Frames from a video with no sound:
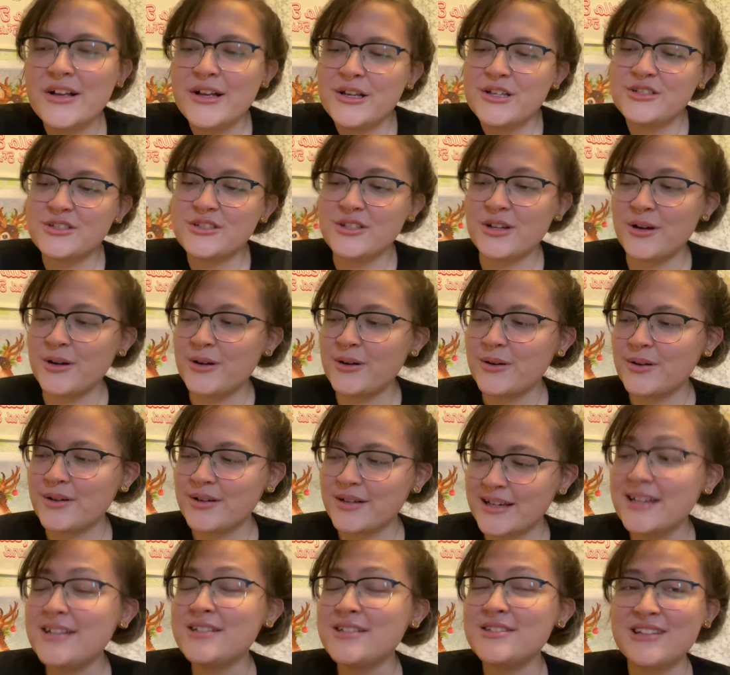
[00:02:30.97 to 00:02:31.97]
So
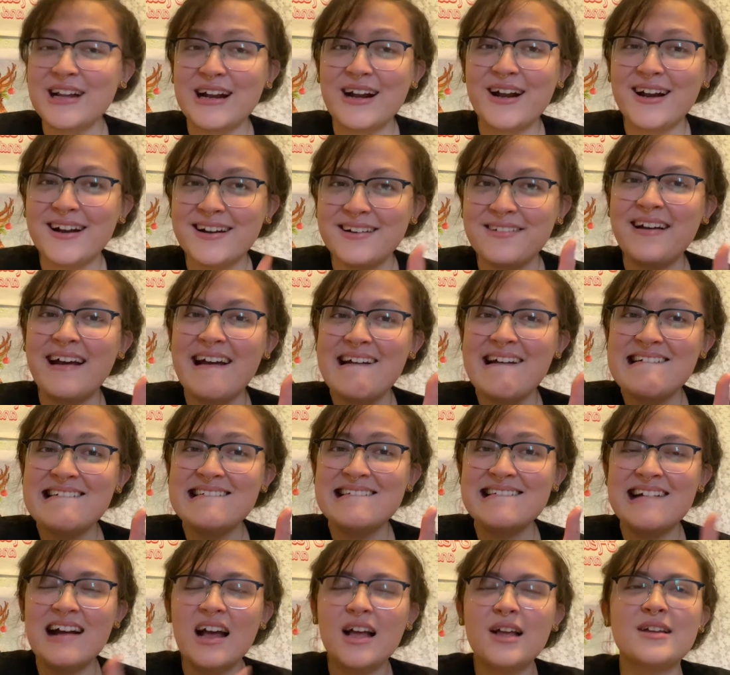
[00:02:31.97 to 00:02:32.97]
gonna start
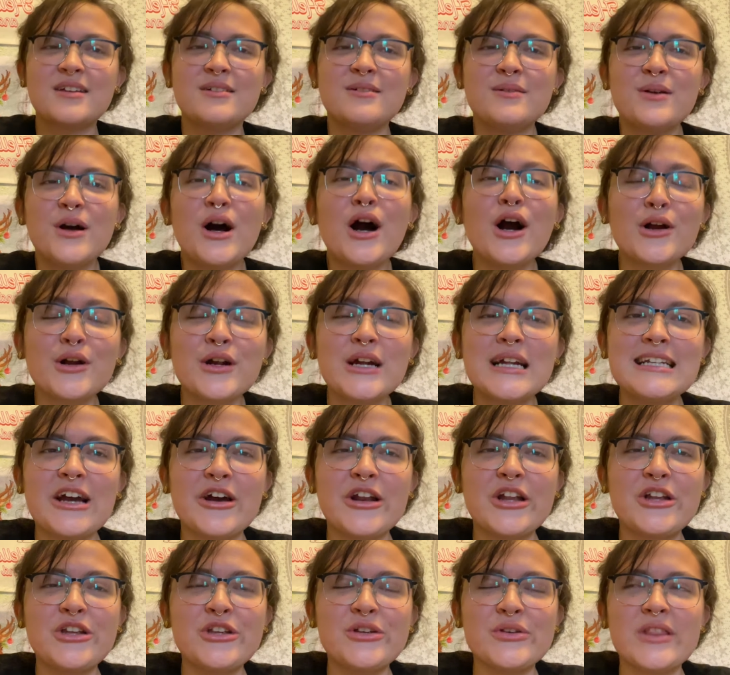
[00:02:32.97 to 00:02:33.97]
hunkering
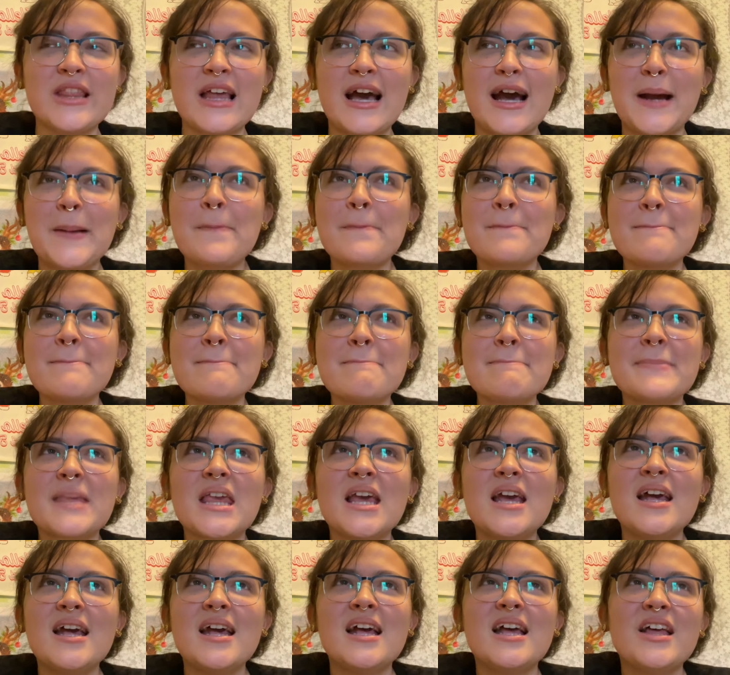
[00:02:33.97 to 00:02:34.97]
down and doing that.
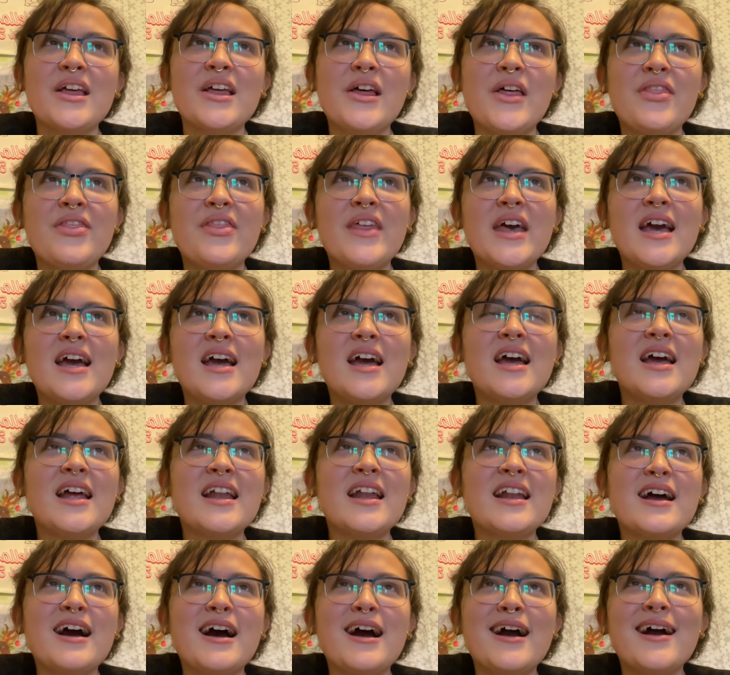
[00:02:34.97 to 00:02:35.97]

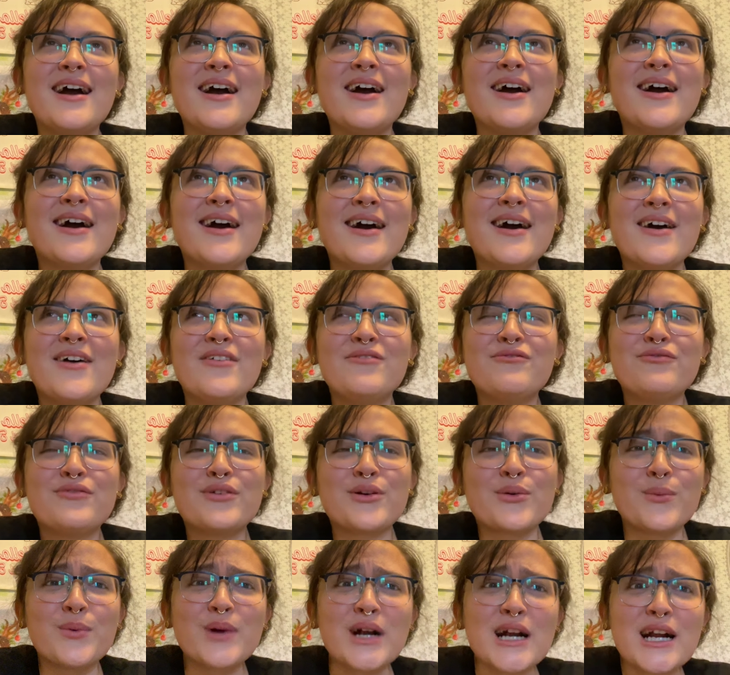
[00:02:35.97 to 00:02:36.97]
Then
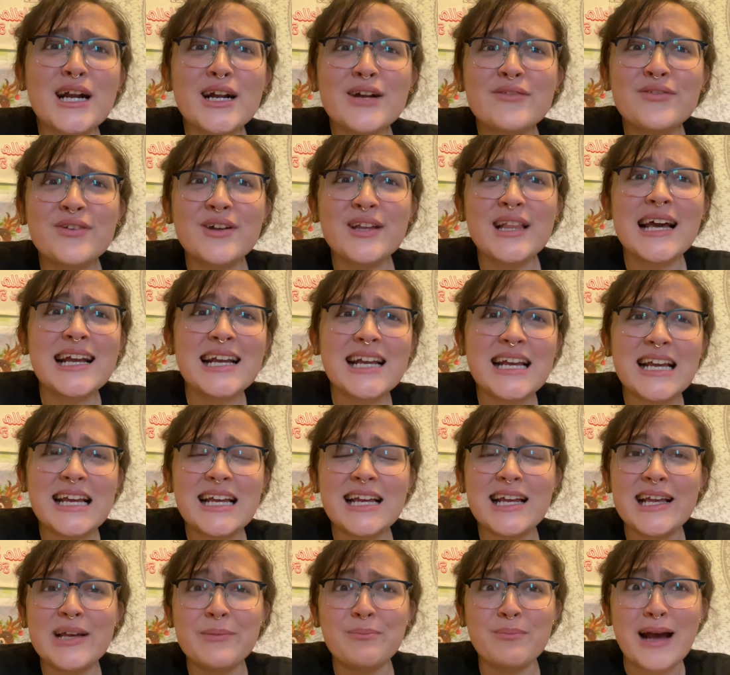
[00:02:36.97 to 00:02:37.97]
for work, for like
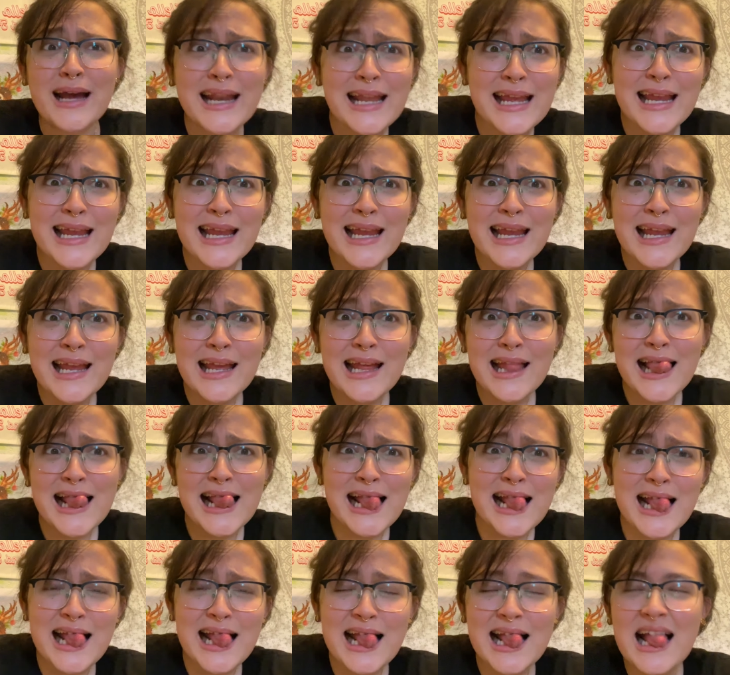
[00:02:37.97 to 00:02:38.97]
money,
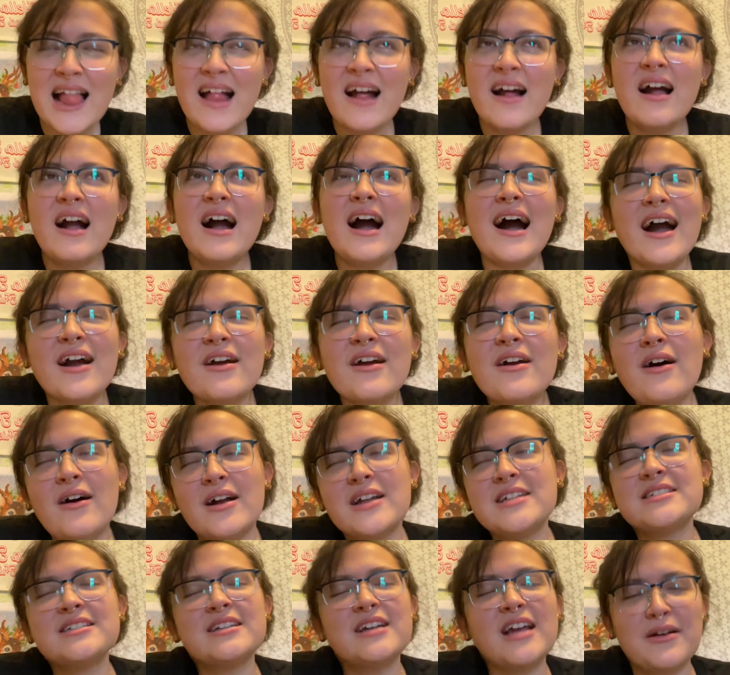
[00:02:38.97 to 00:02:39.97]

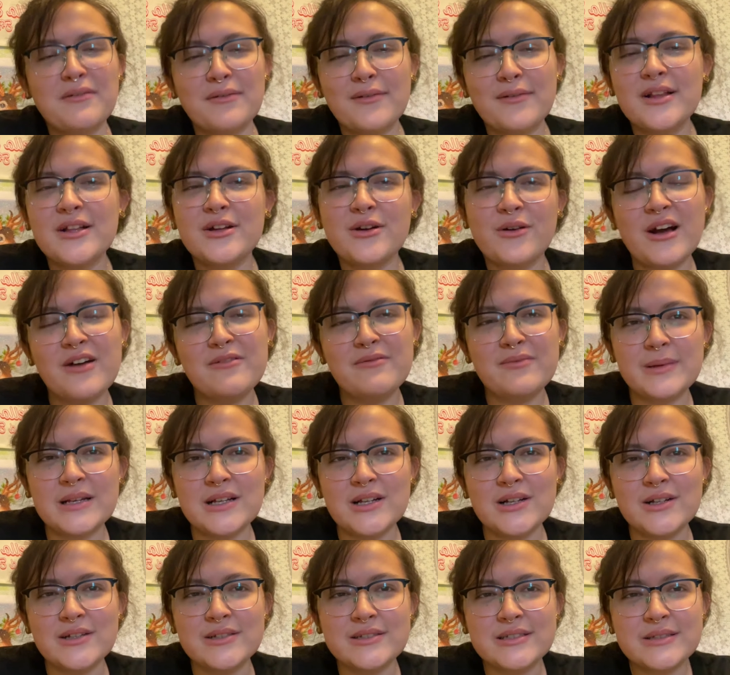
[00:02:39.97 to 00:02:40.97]
I really don't have
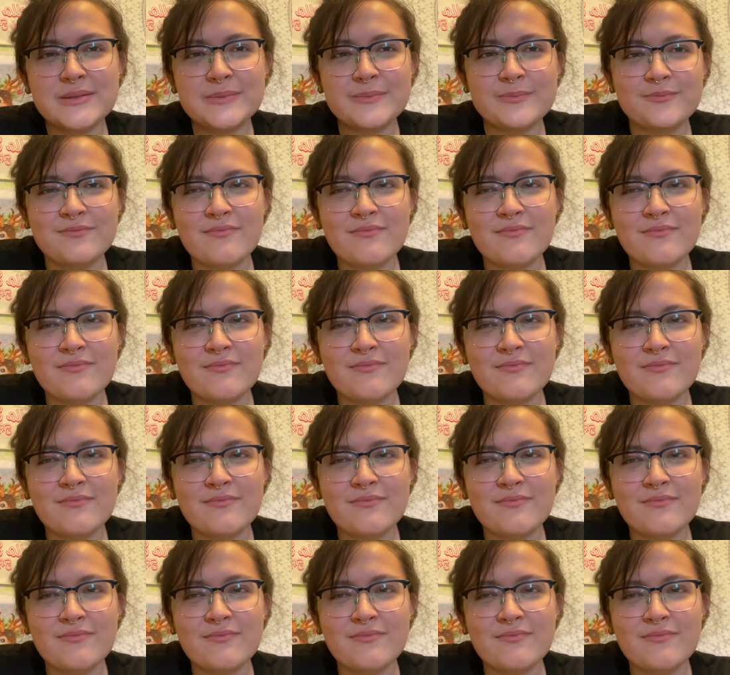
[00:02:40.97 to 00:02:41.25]
bills,